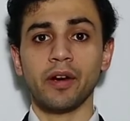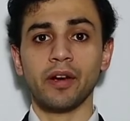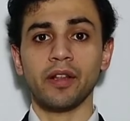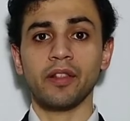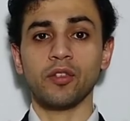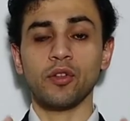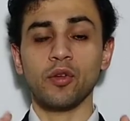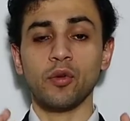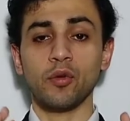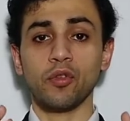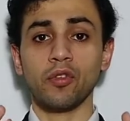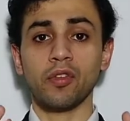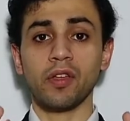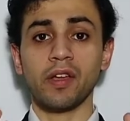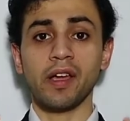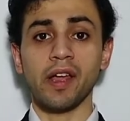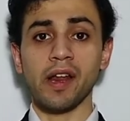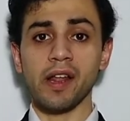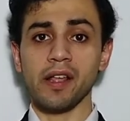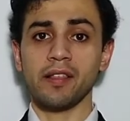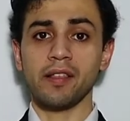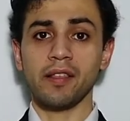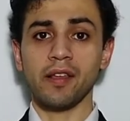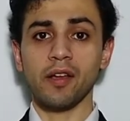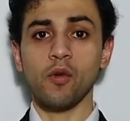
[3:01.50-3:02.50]
in those
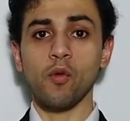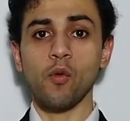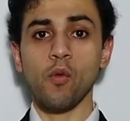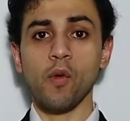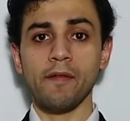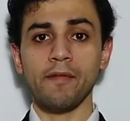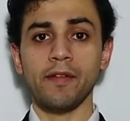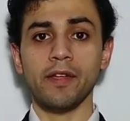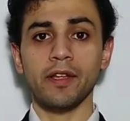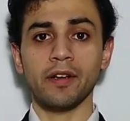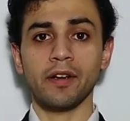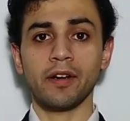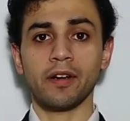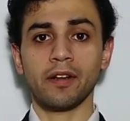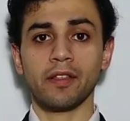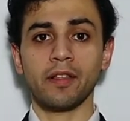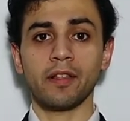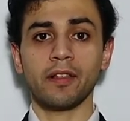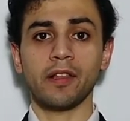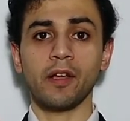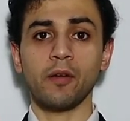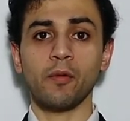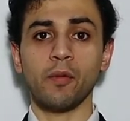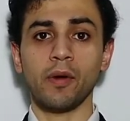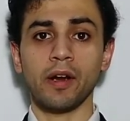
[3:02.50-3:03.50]
crazy webinars that
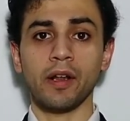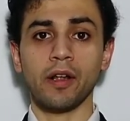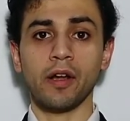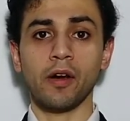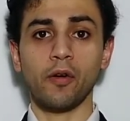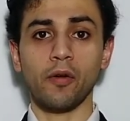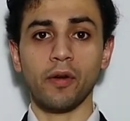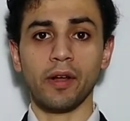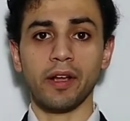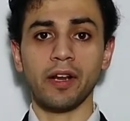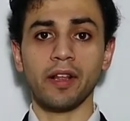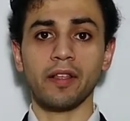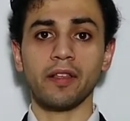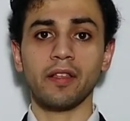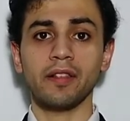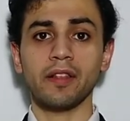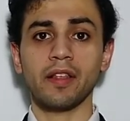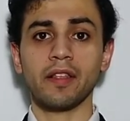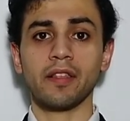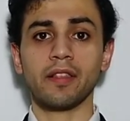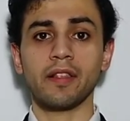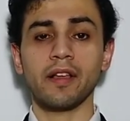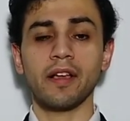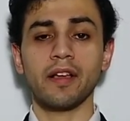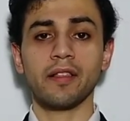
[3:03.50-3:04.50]
they were organized in the
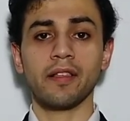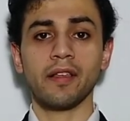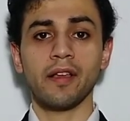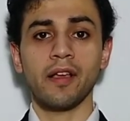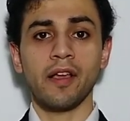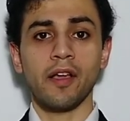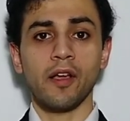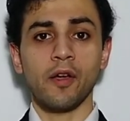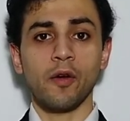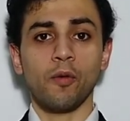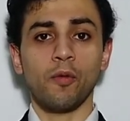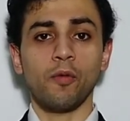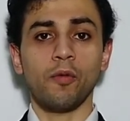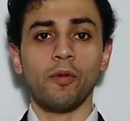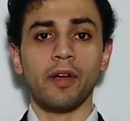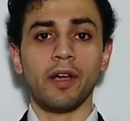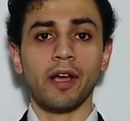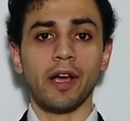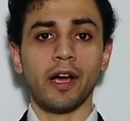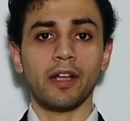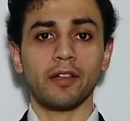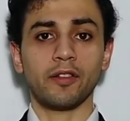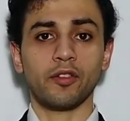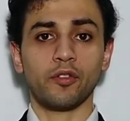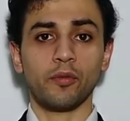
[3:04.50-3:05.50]
States. We
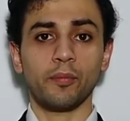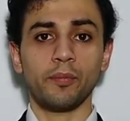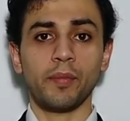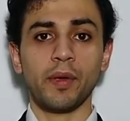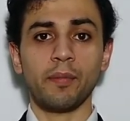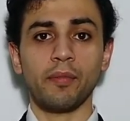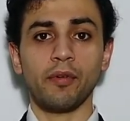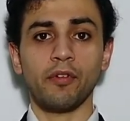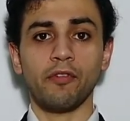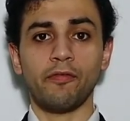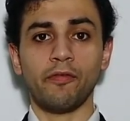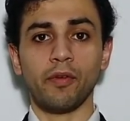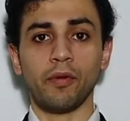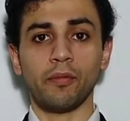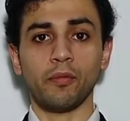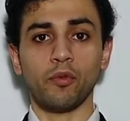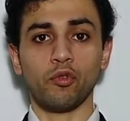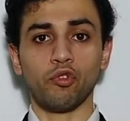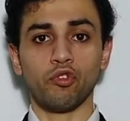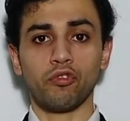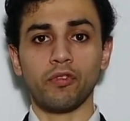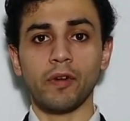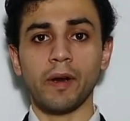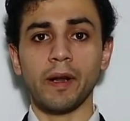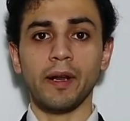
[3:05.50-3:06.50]
had some people from
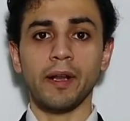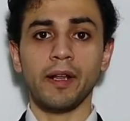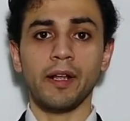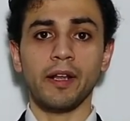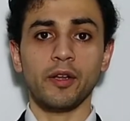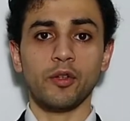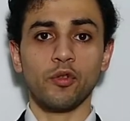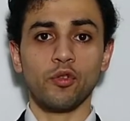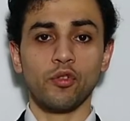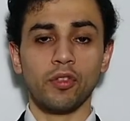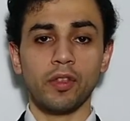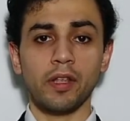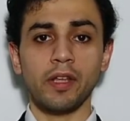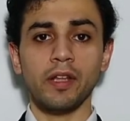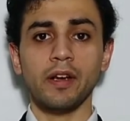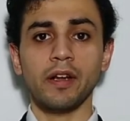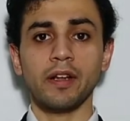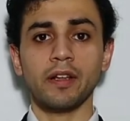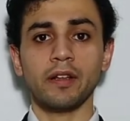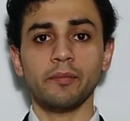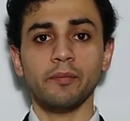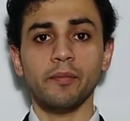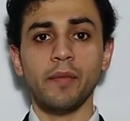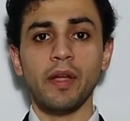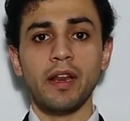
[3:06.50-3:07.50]
Australia, New Zealand,
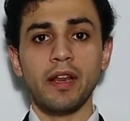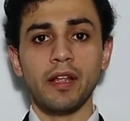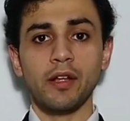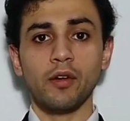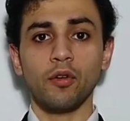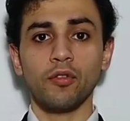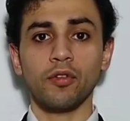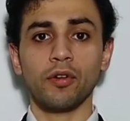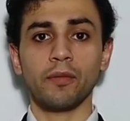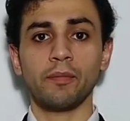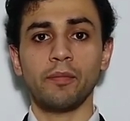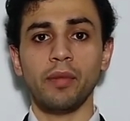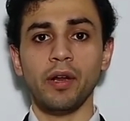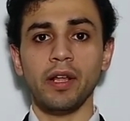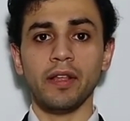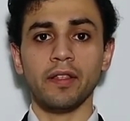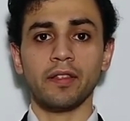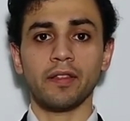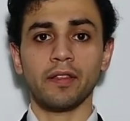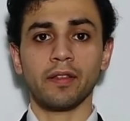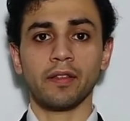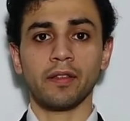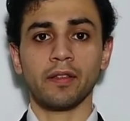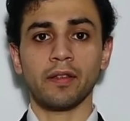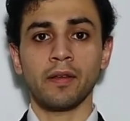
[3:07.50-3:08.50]
and many other
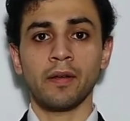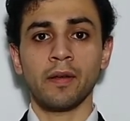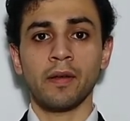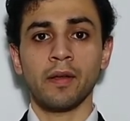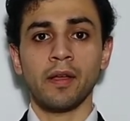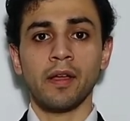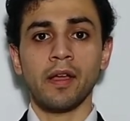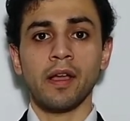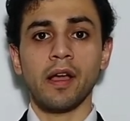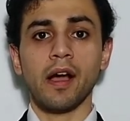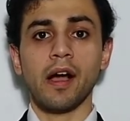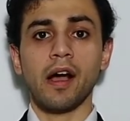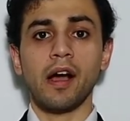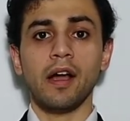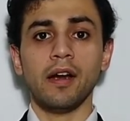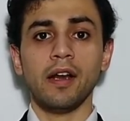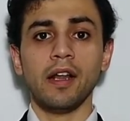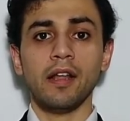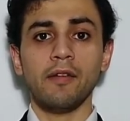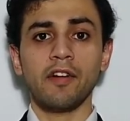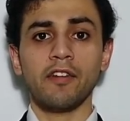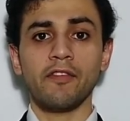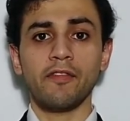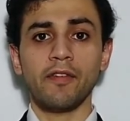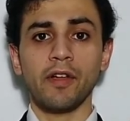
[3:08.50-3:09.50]
places, and
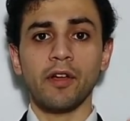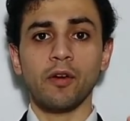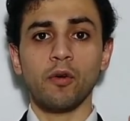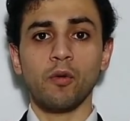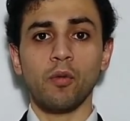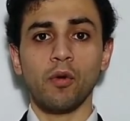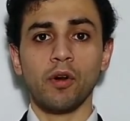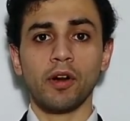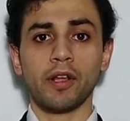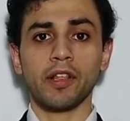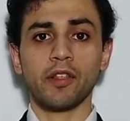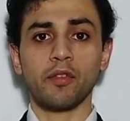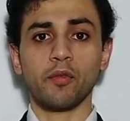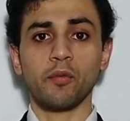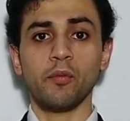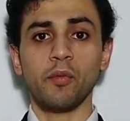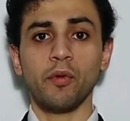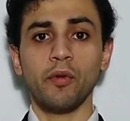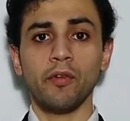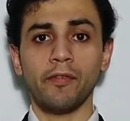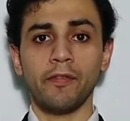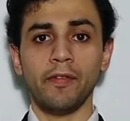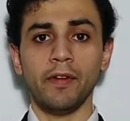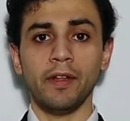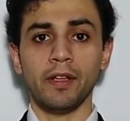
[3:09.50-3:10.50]
everything worked
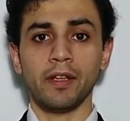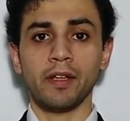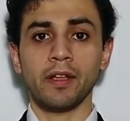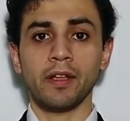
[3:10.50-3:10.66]
smoothly.